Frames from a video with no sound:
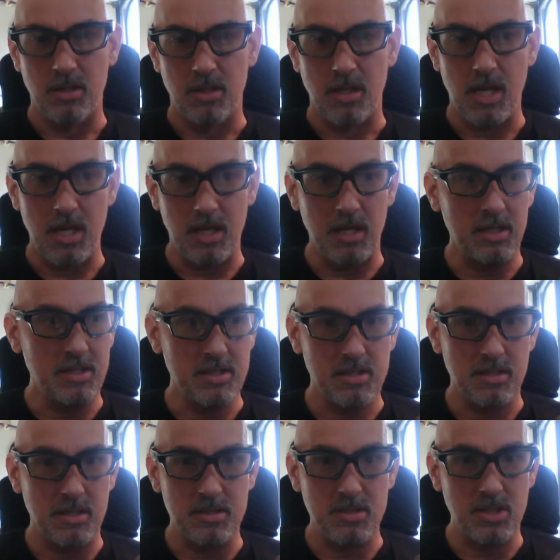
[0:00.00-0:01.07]
And it's
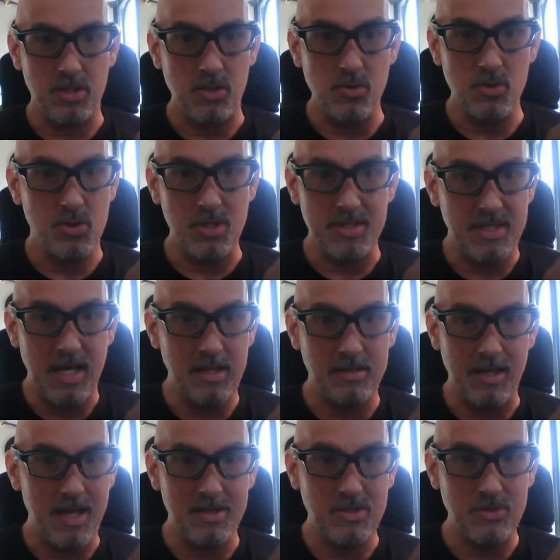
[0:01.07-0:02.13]
just, you just have
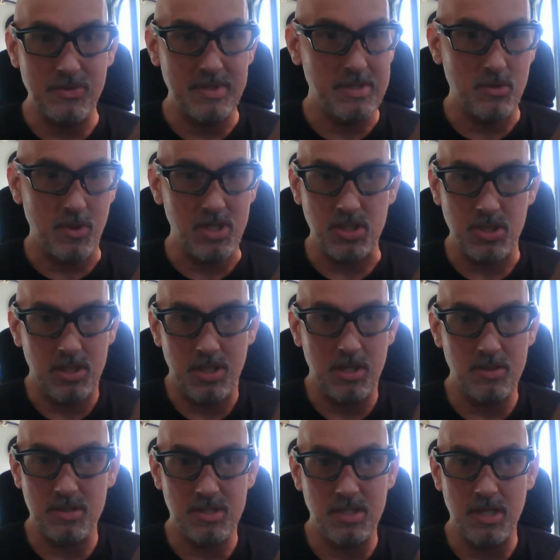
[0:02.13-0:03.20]
to answer this question.
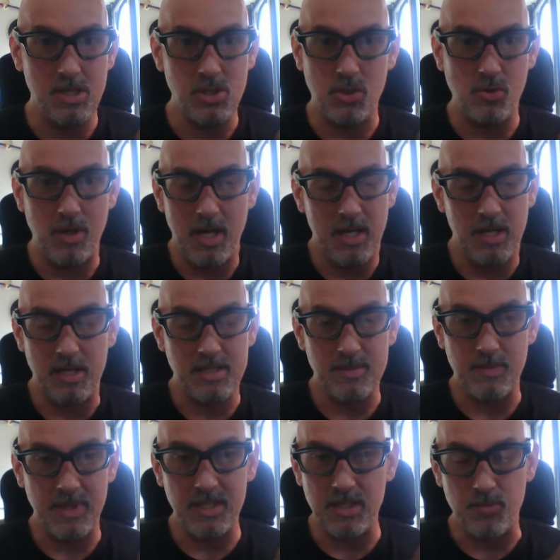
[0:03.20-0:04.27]
Here's the issue. I
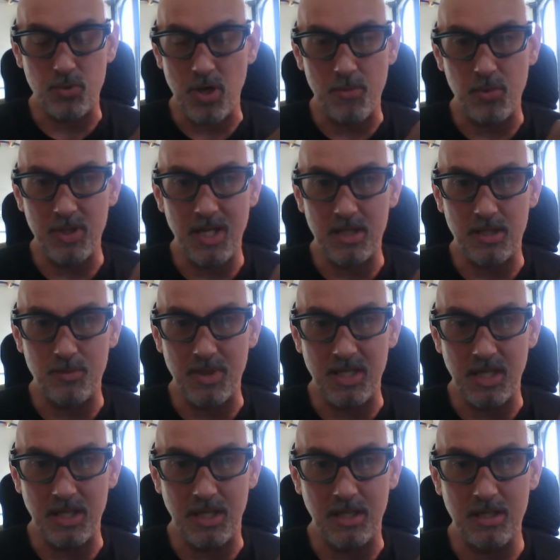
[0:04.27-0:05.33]
explained it properly at the
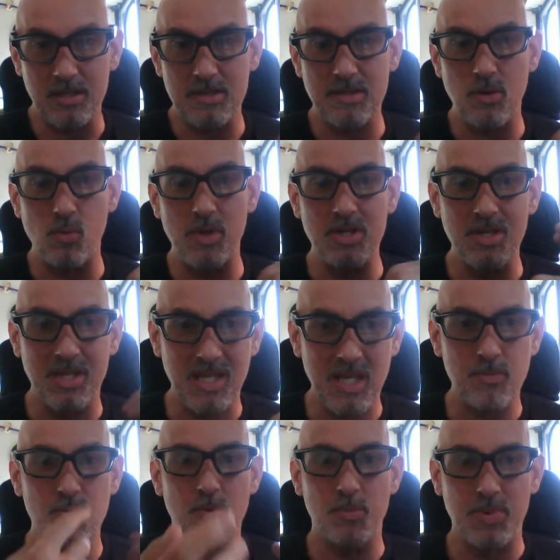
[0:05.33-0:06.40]
beginning. So when you
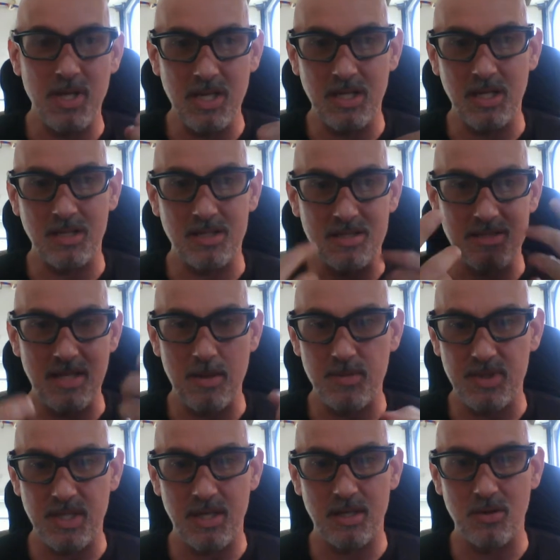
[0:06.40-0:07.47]
keep repeating the same
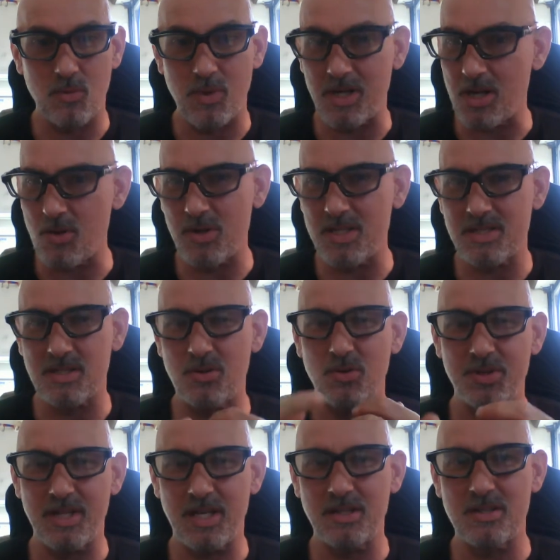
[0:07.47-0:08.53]
thing, when I already said,
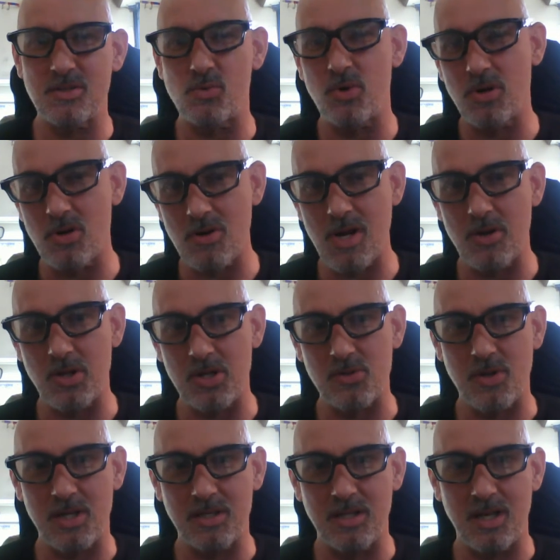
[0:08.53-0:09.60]
oh, that doesn't work, or I already
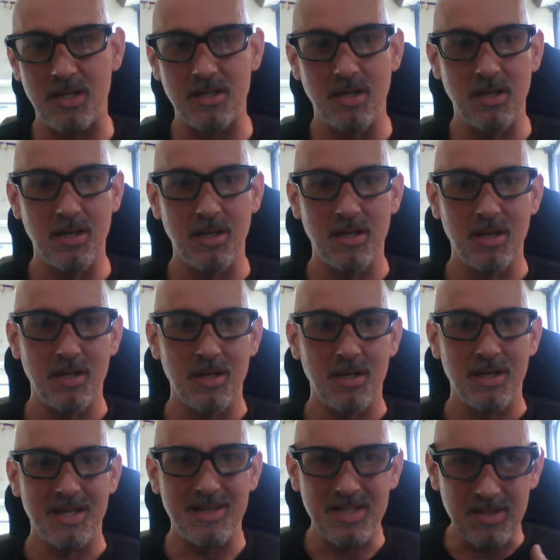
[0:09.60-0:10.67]
tried that,
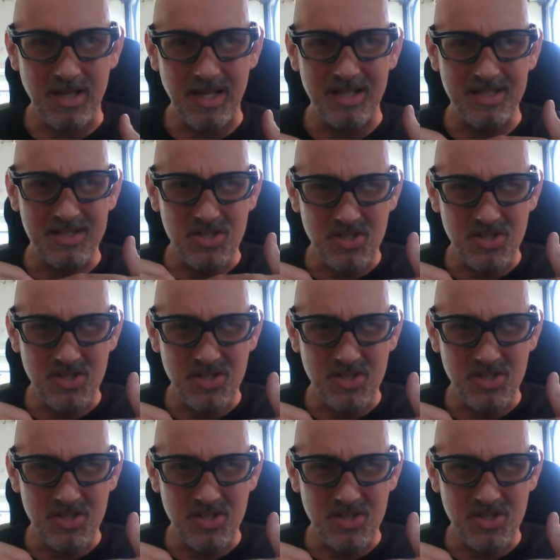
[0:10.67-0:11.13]
and it's